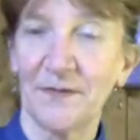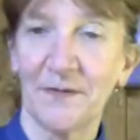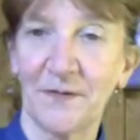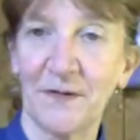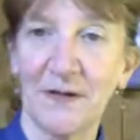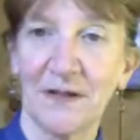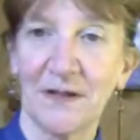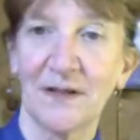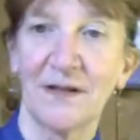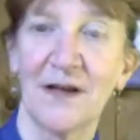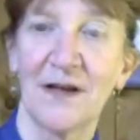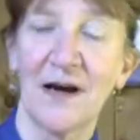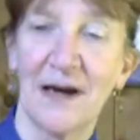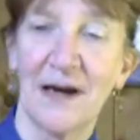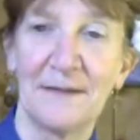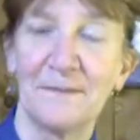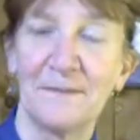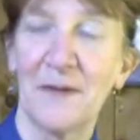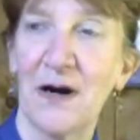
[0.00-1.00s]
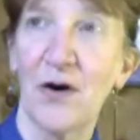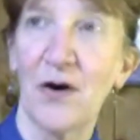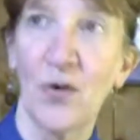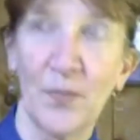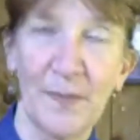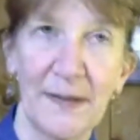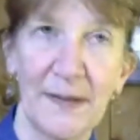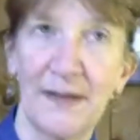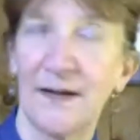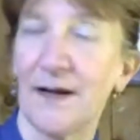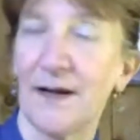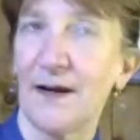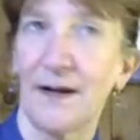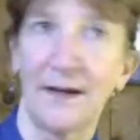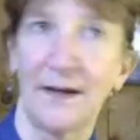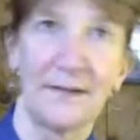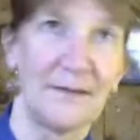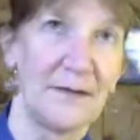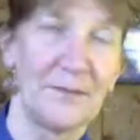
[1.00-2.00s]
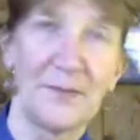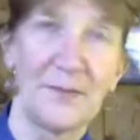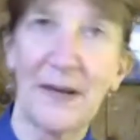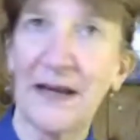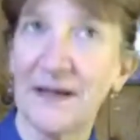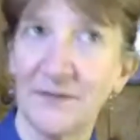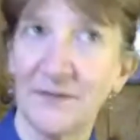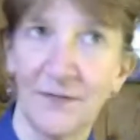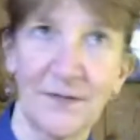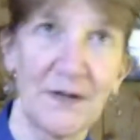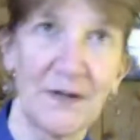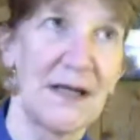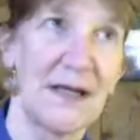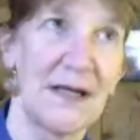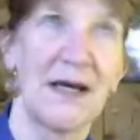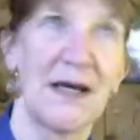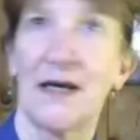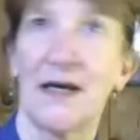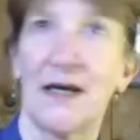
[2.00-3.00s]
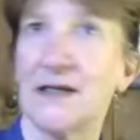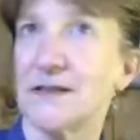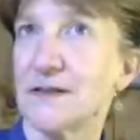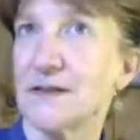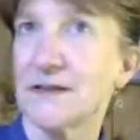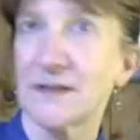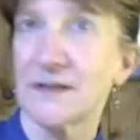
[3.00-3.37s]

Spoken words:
feel open and pain-free and